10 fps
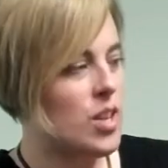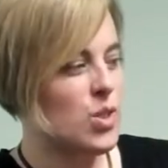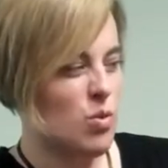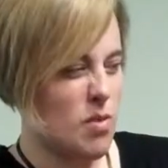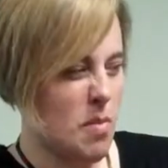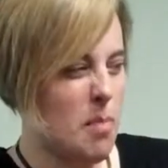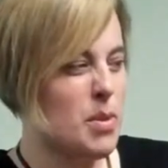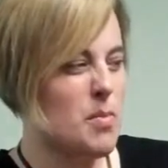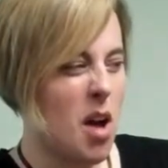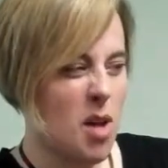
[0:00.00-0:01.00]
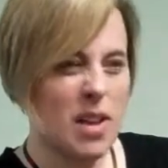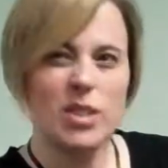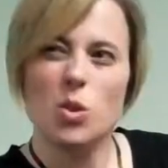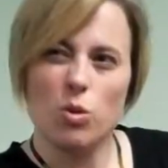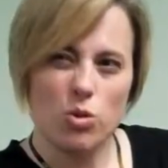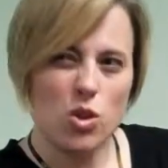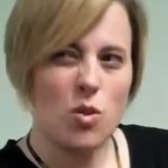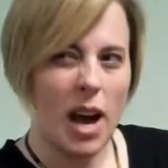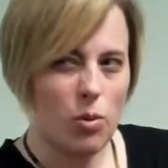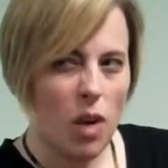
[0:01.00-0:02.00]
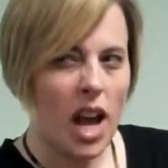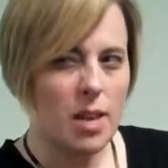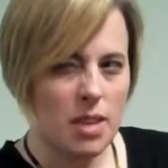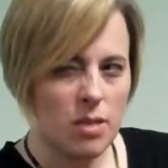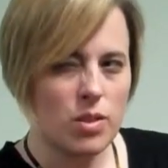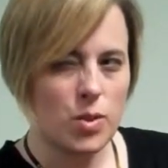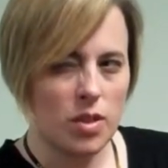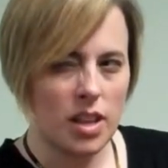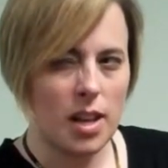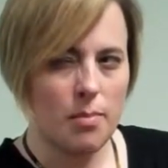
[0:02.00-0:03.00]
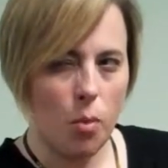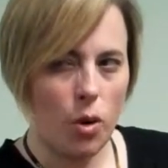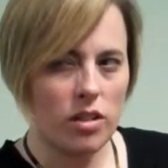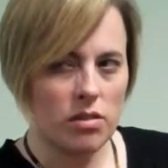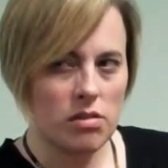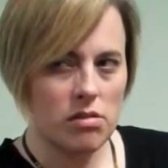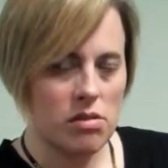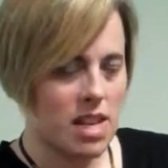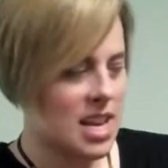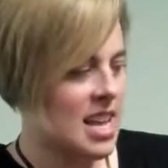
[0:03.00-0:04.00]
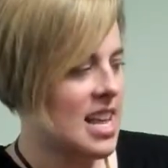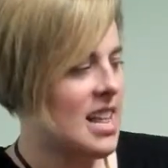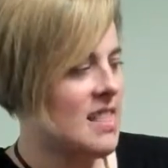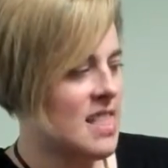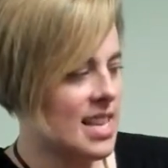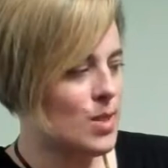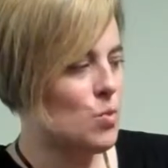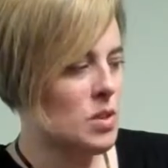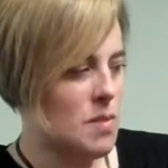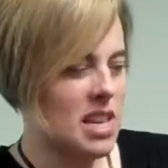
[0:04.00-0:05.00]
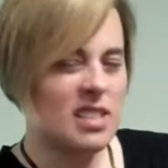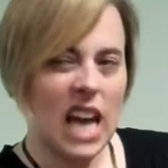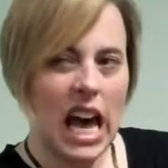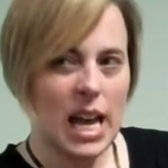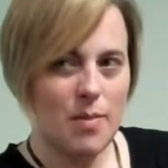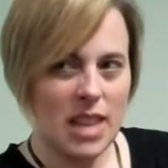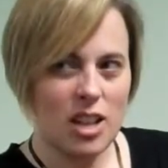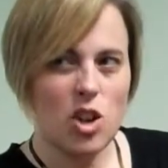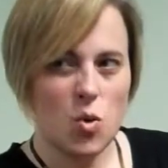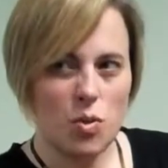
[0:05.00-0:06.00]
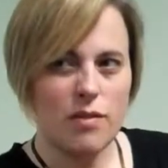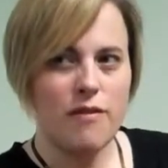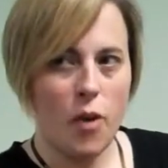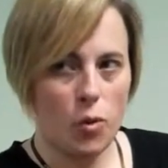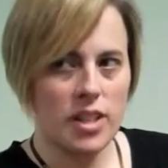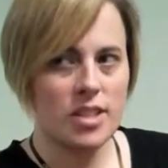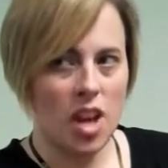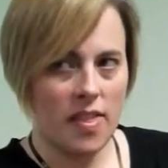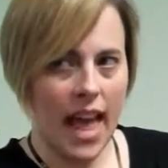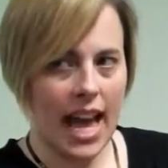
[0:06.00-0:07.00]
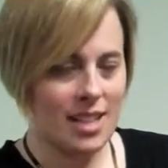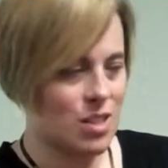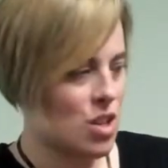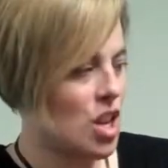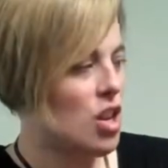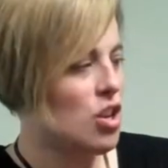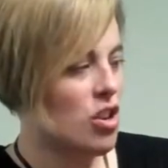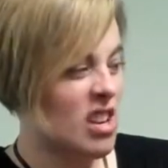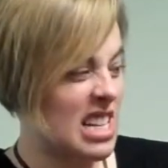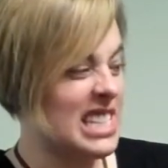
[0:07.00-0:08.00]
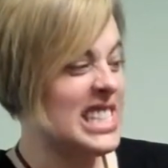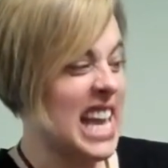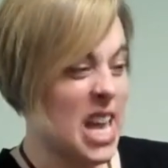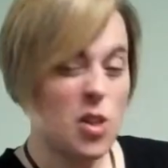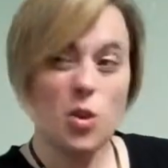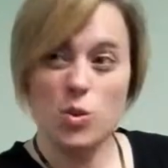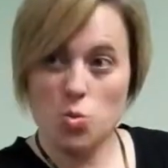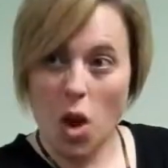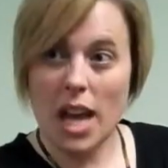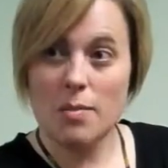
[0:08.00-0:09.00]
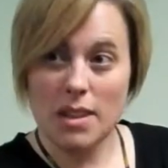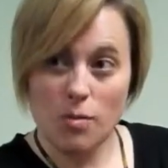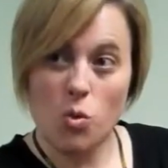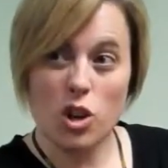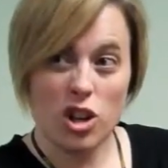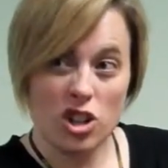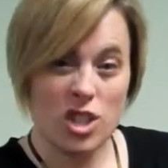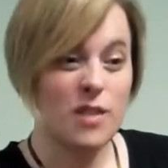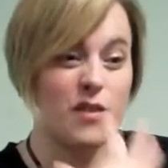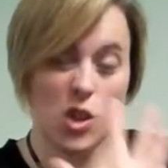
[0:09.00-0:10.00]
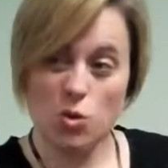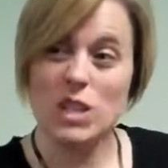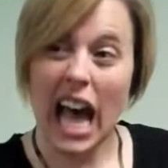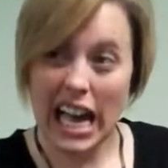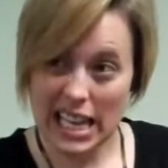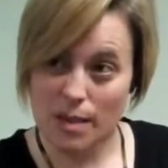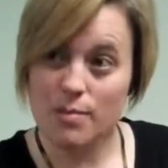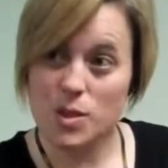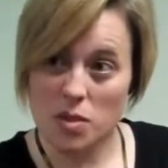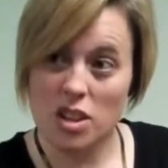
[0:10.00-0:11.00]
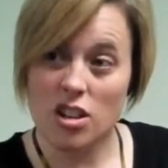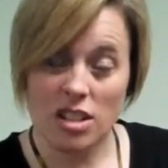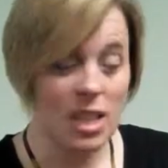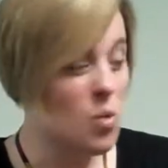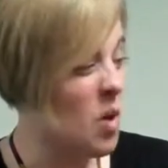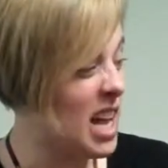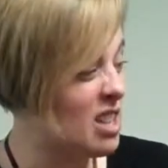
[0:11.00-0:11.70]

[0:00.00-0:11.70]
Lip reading: So remember, Mom, I told you how rhyming was really important? This would be a time that you would focus on that. You're going to say those rhyming words a few times with your little one.